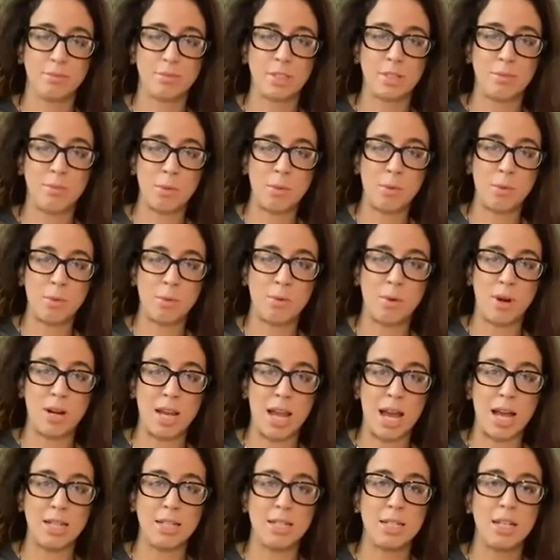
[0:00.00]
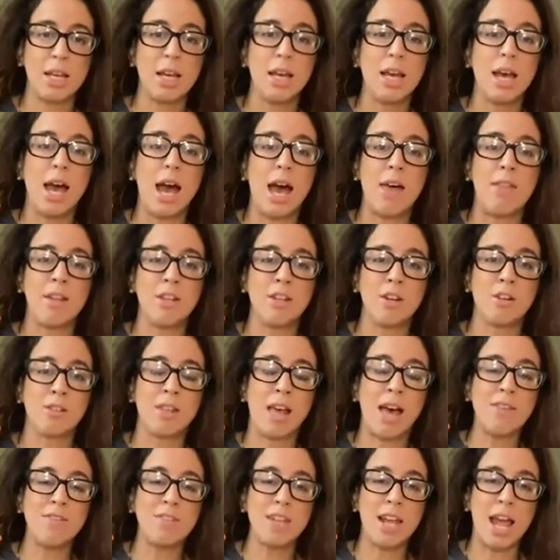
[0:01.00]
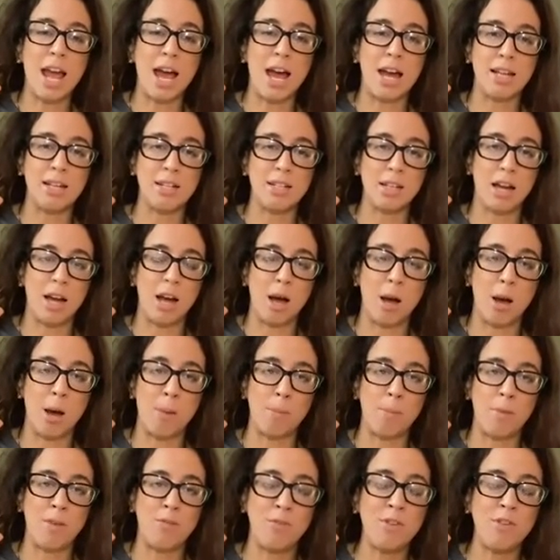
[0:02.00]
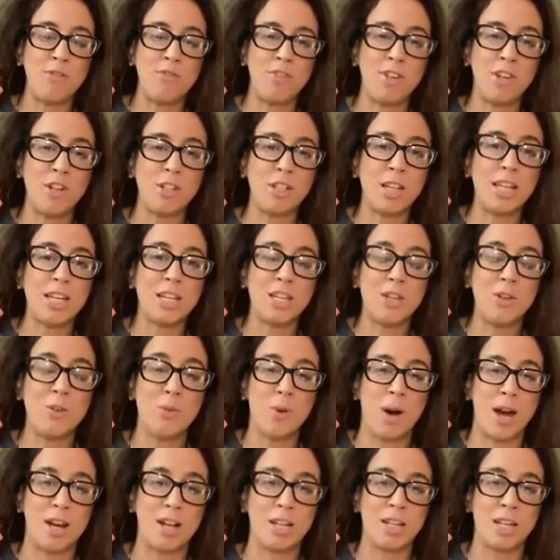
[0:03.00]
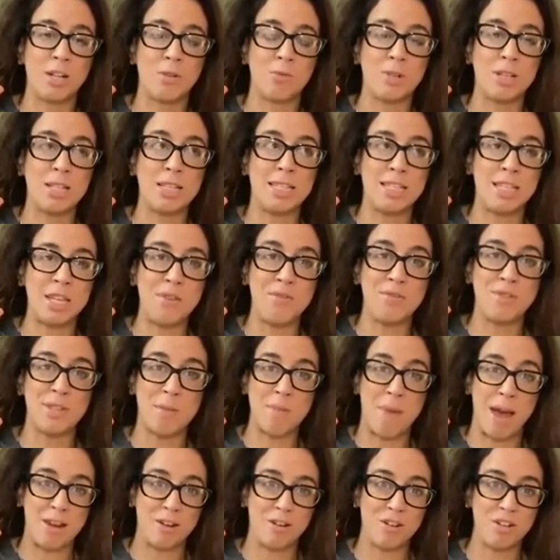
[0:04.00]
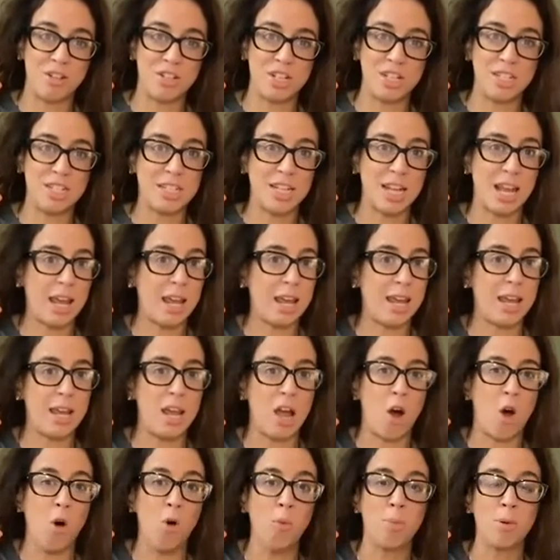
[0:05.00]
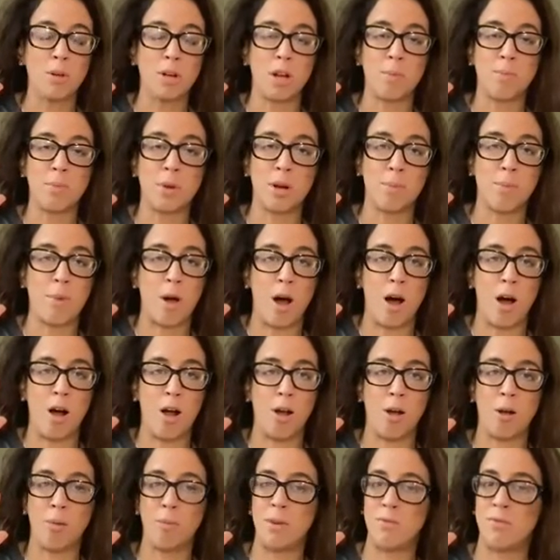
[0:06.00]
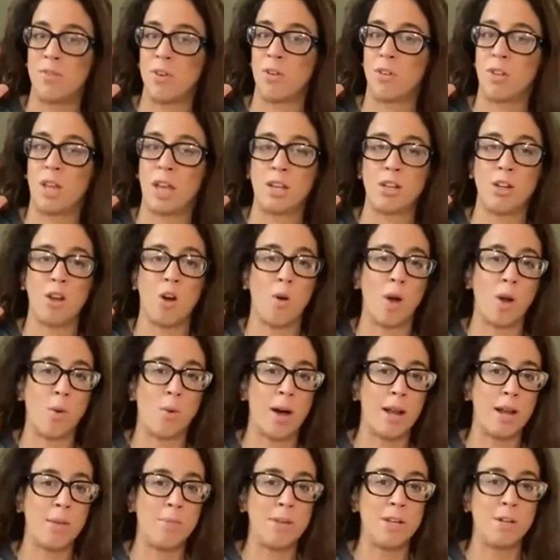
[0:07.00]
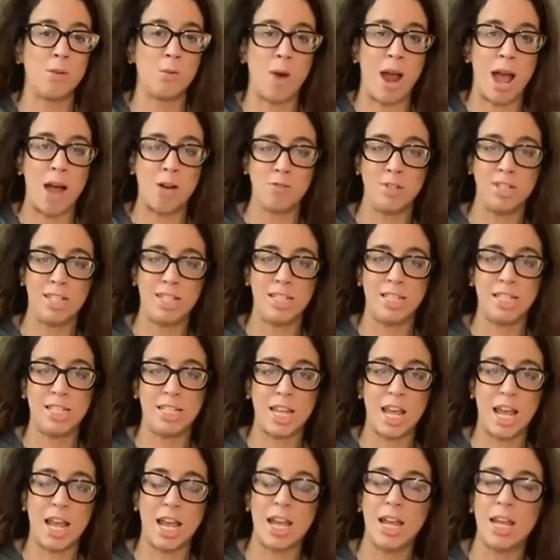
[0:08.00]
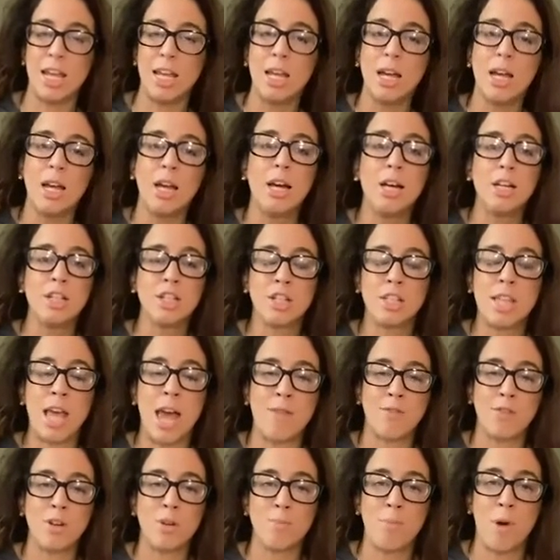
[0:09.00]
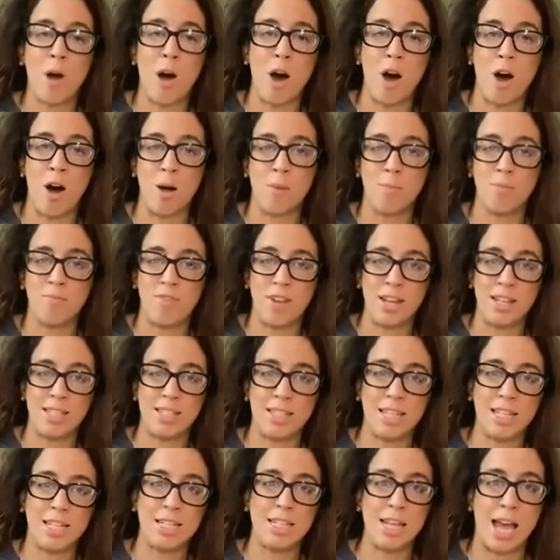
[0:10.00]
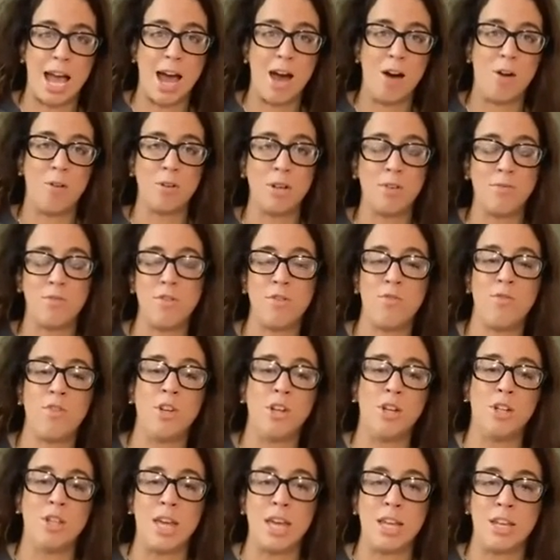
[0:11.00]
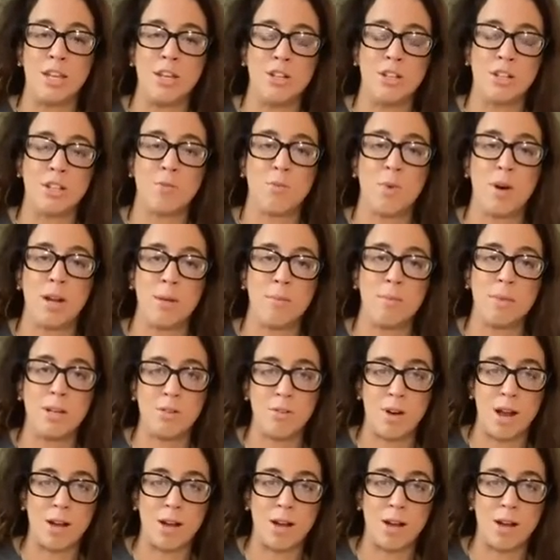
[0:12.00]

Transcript: Lift up your right hand. And then your left hand, if you feel like you want to like receive some energy today, open up your palm. If you're like, no, I want to be grounded today, just have your palm facing down if you feel that you just want to be